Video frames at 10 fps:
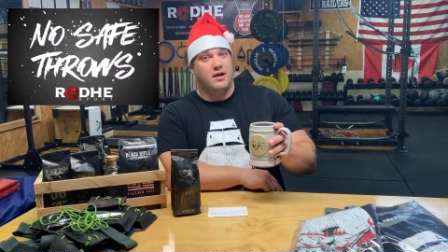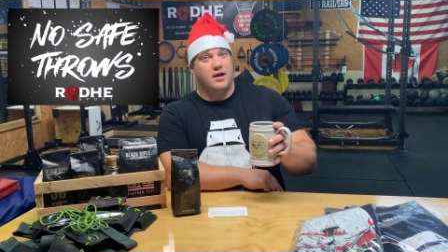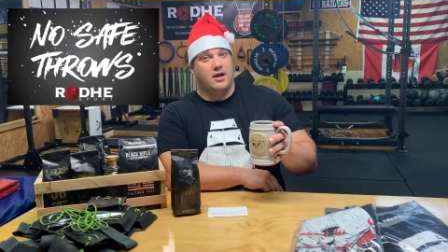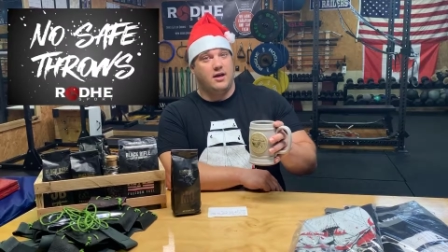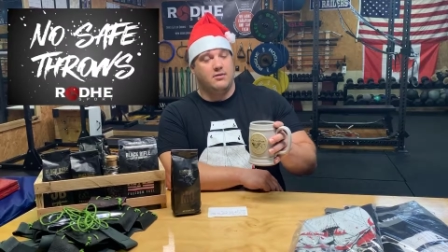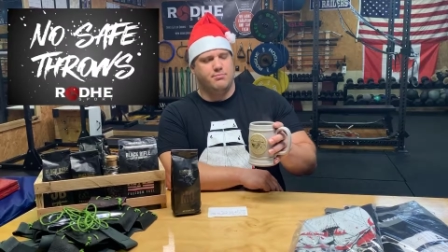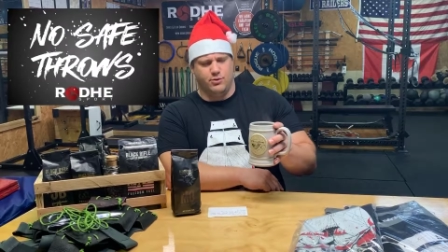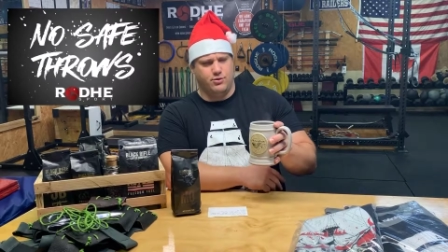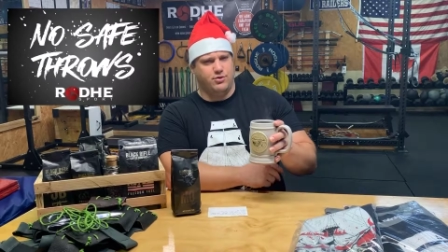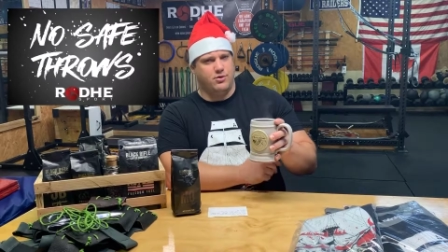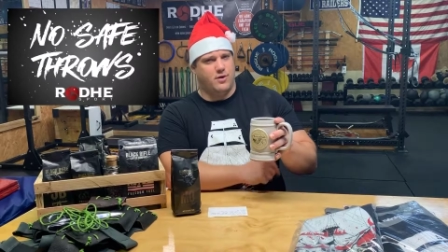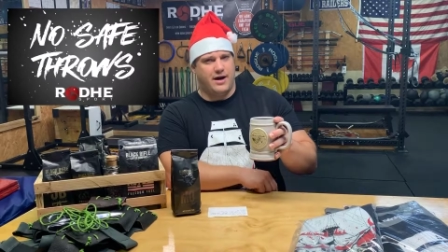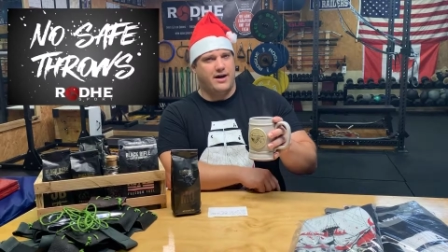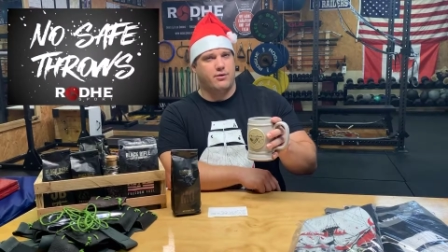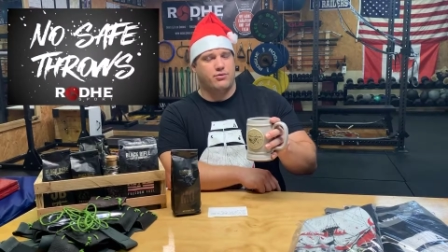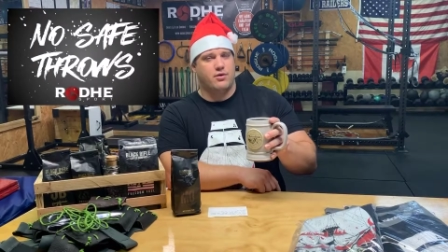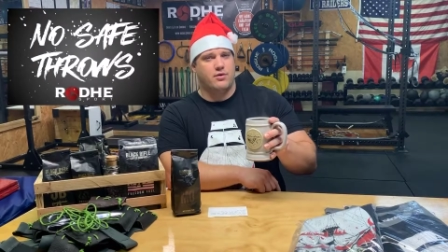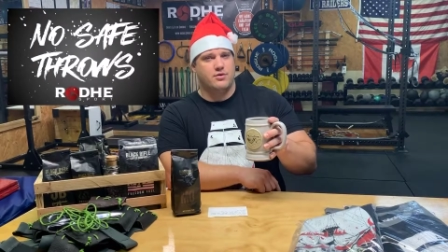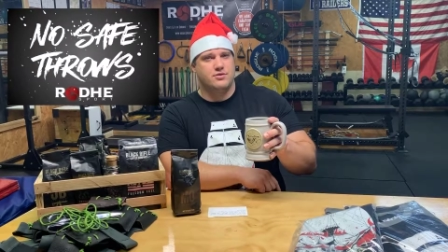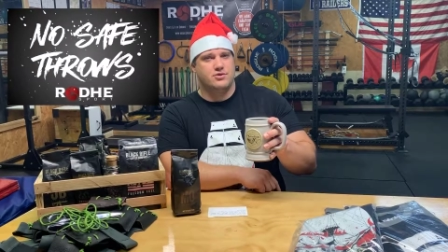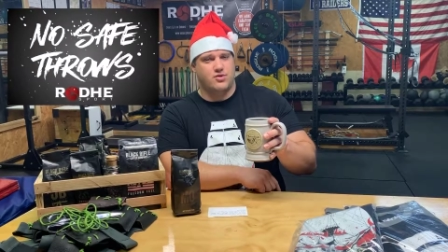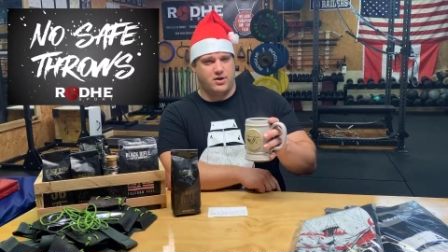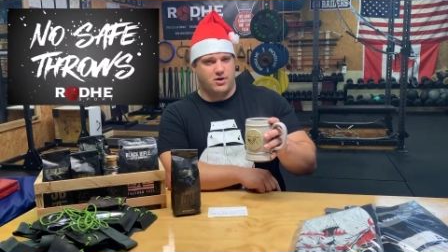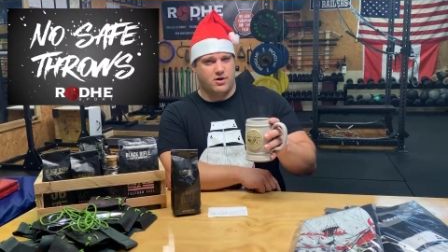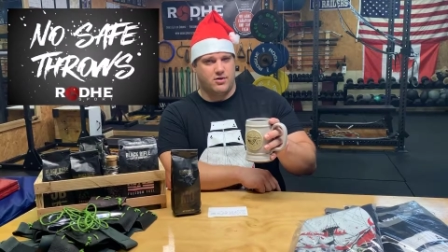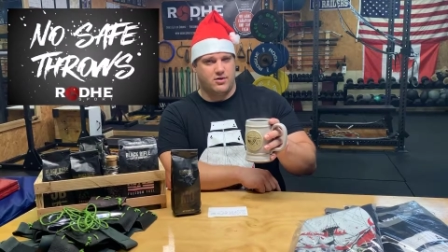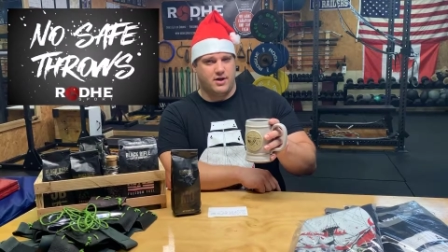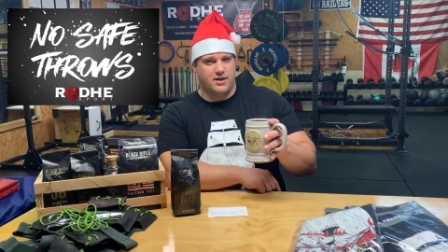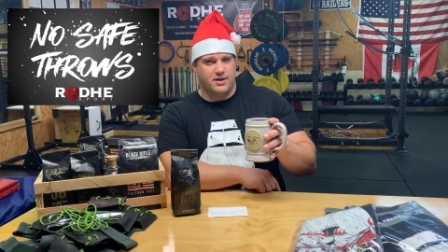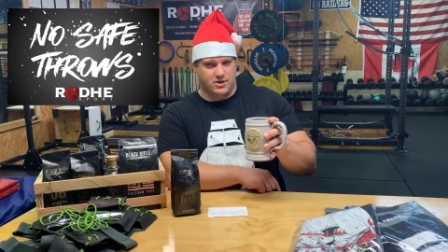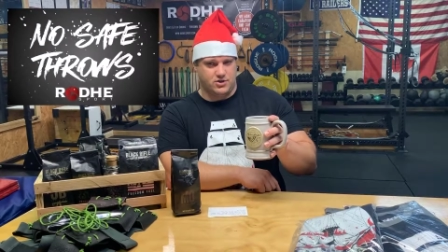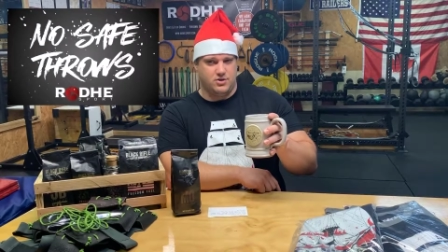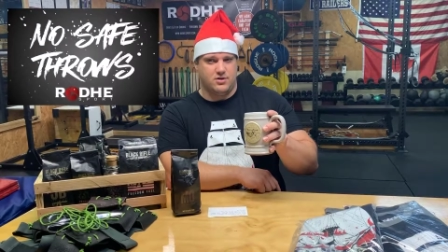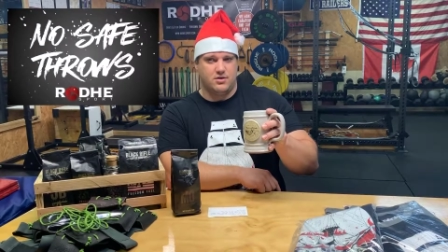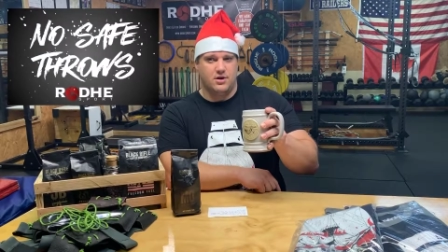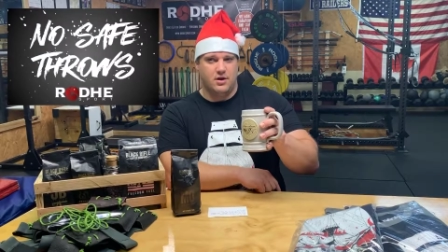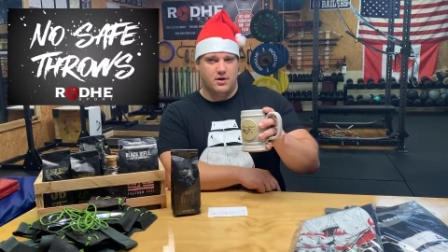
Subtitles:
And boo-hoo, Ohio throwers, train harder, and next year